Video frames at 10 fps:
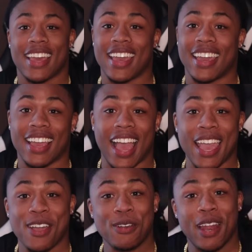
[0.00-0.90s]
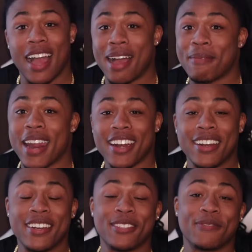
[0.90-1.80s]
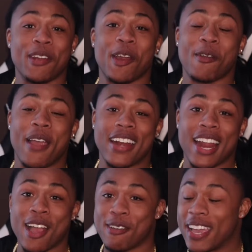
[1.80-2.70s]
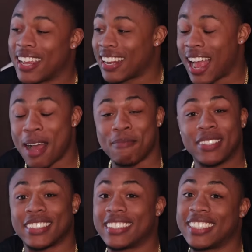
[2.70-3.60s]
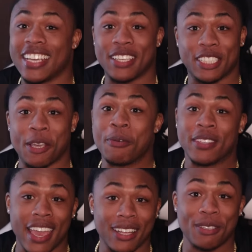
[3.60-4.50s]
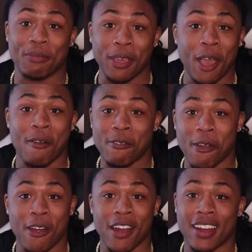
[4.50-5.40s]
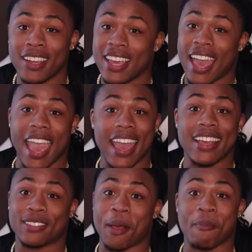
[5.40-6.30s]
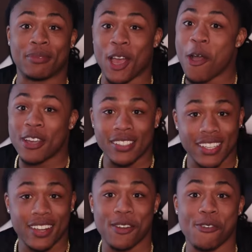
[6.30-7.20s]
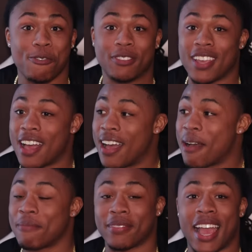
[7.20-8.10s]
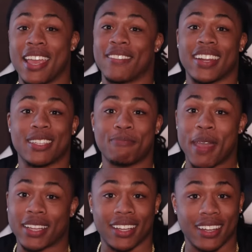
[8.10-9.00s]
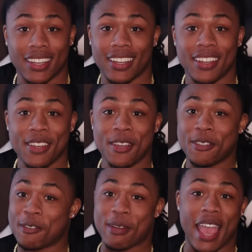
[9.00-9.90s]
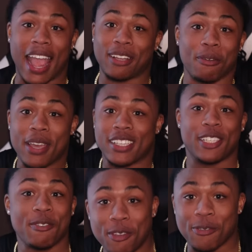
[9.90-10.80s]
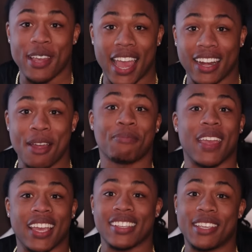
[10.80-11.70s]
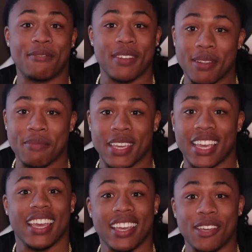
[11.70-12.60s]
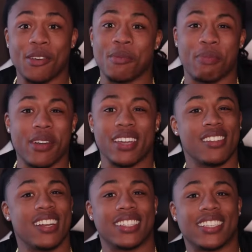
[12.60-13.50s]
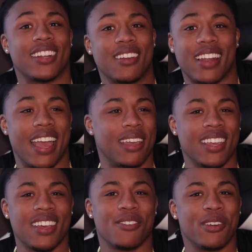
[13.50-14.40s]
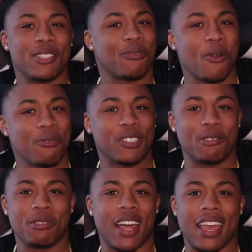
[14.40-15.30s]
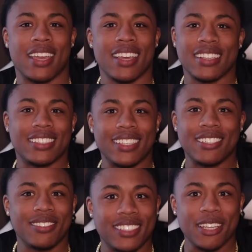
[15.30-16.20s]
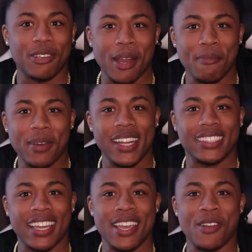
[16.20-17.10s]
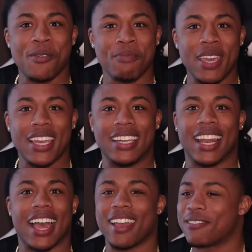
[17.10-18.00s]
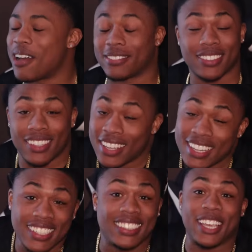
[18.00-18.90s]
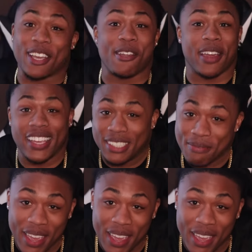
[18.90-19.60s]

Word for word: Hey, I ain't gonna lie, I'm editing this video right now, and I'm she she was catching me off guard as I'm talking to her the whole time. I'm not even expecting her to react the way she was reacting. I'm thinking she finna be ill, boy. You need to shut up. Like, what is wrong with you? Like, she she trying to put that thing on me. Like, this shit crazy,